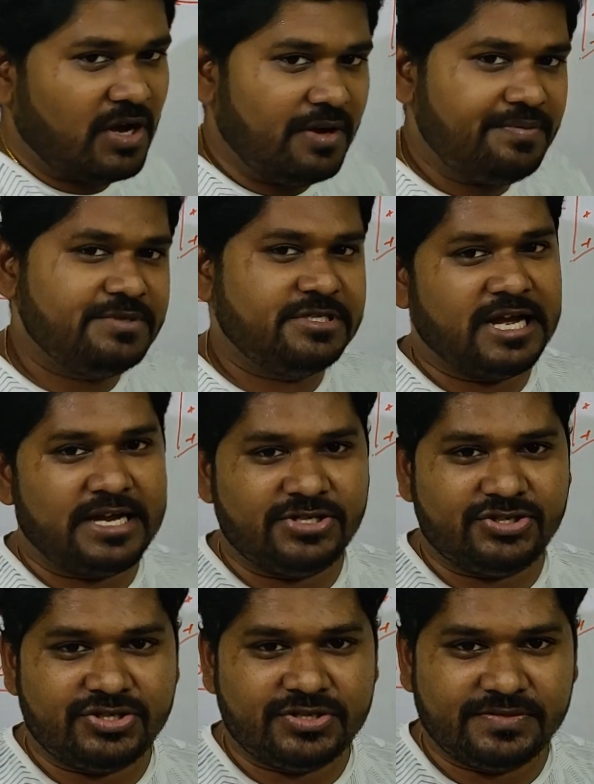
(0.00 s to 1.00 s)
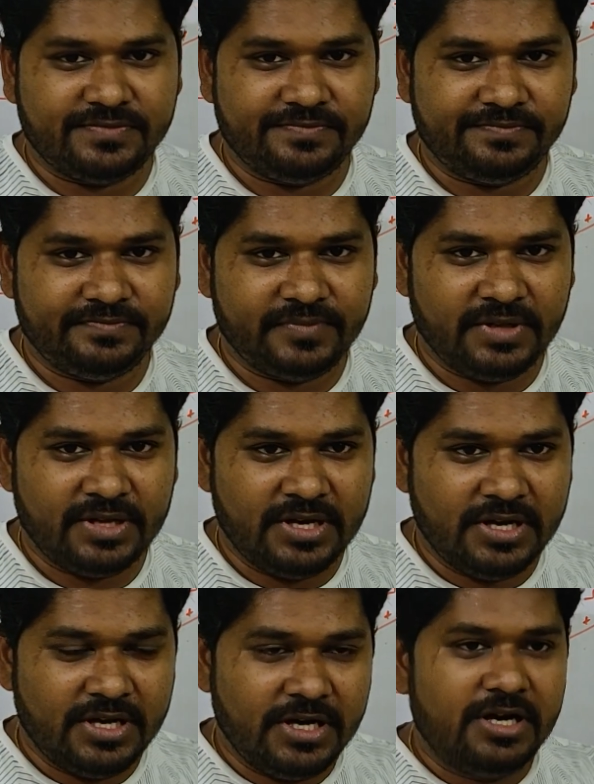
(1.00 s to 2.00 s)
of charge.
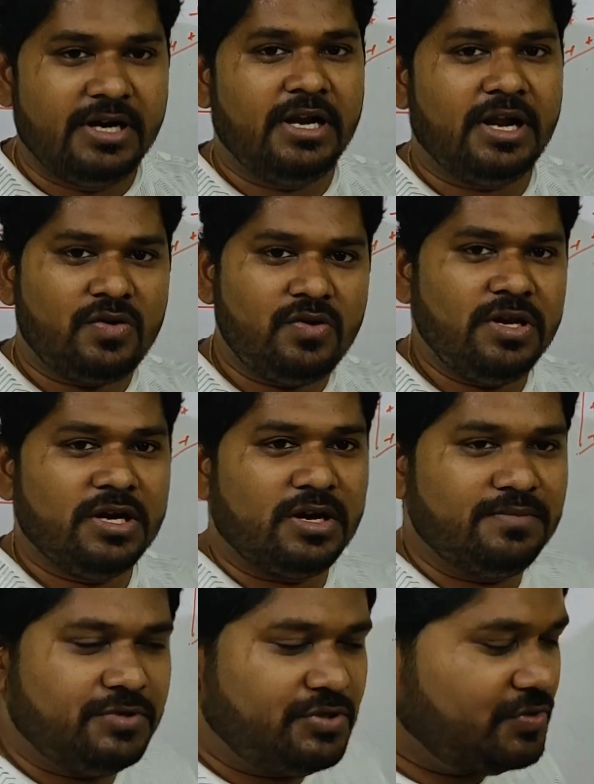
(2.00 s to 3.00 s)
Now we come